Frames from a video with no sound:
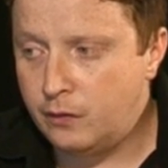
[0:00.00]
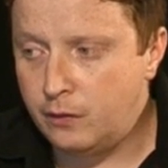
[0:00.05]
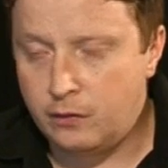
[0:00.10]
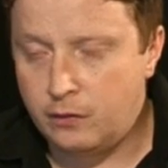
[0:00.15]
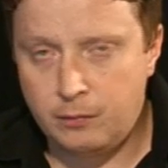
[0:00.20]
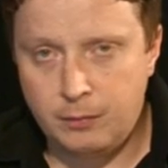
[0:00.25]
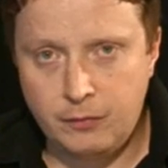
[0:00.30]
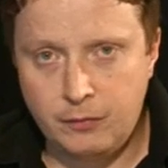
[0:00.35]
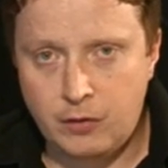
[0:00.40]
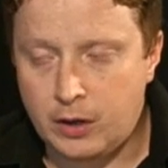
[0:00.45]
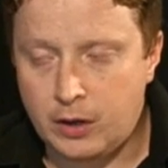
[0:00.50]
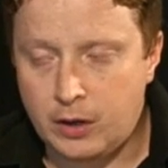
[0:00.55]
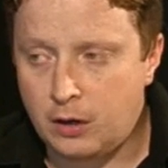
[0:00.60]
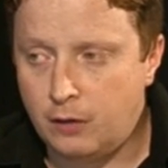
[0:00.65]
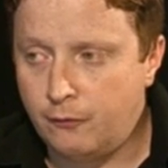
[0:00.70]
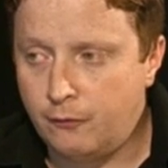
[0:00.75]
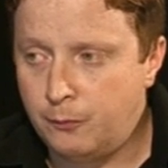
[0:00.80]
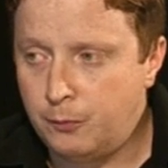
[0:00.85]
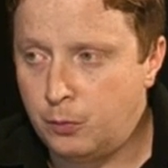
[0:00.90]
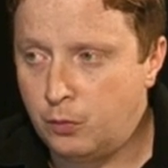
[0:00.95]
this should be very
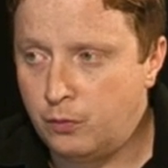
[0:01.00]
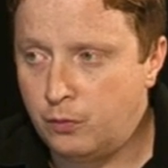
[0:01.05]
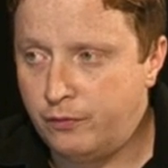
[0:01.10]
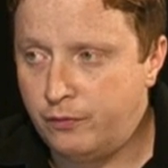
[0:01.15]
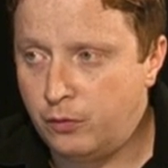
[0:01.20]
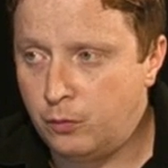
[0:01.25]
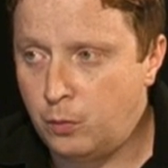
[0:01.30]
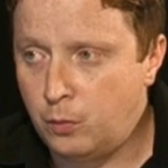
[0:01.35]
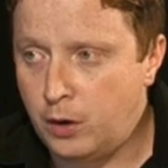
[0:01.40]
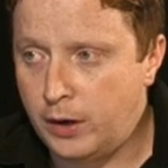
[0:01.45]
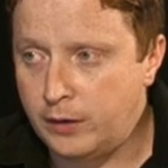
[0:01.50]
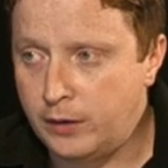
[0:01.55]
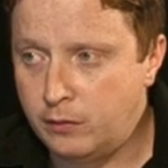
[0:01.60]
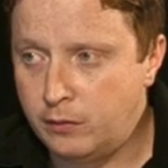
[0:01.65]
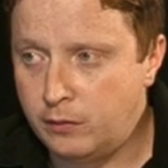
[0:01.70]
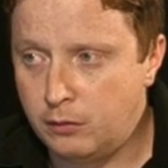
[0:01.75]
comfortable for White.